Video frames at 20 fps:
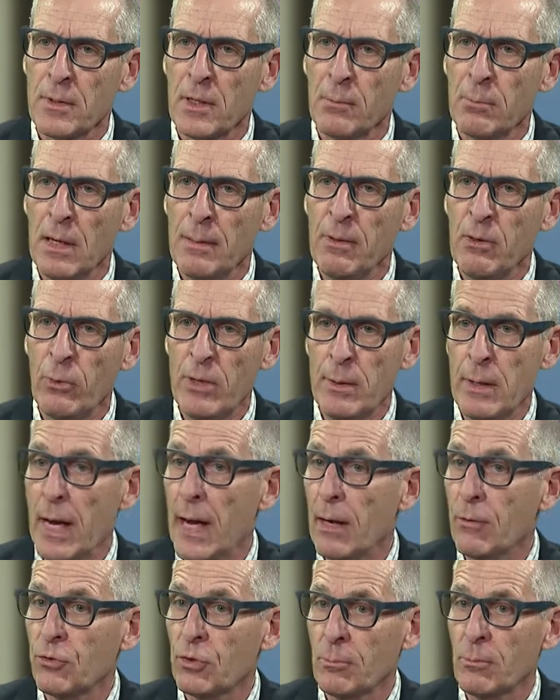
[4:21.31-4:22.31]
Now maybe we
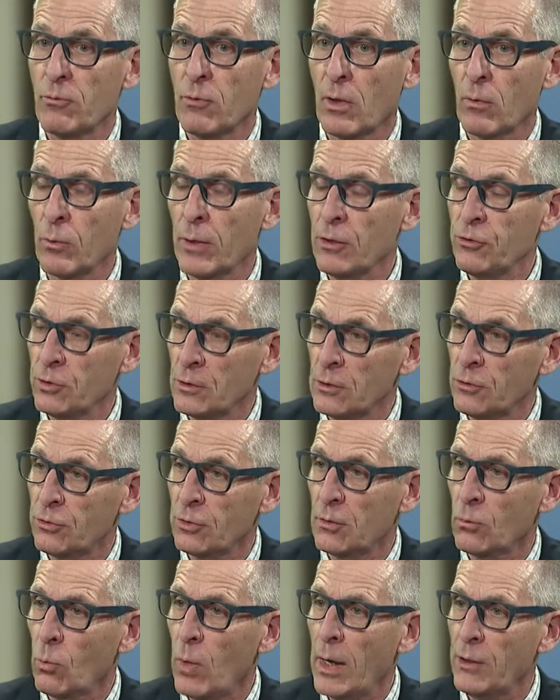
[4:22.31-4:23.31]
have some of our residents
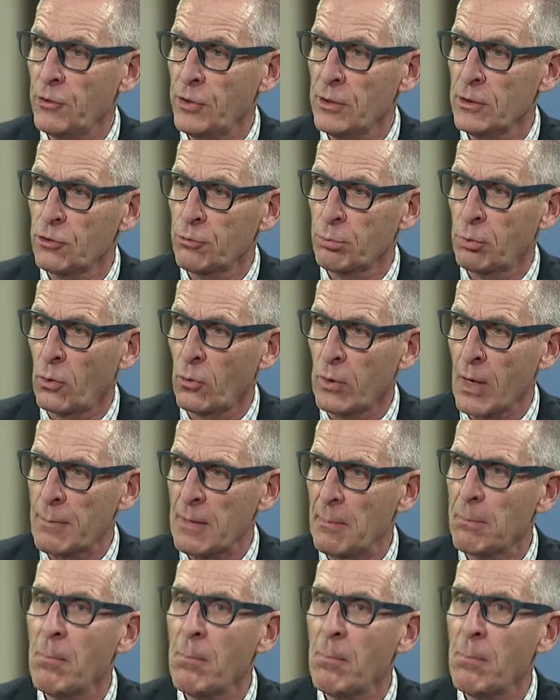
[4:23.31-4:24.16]
that are watching this program that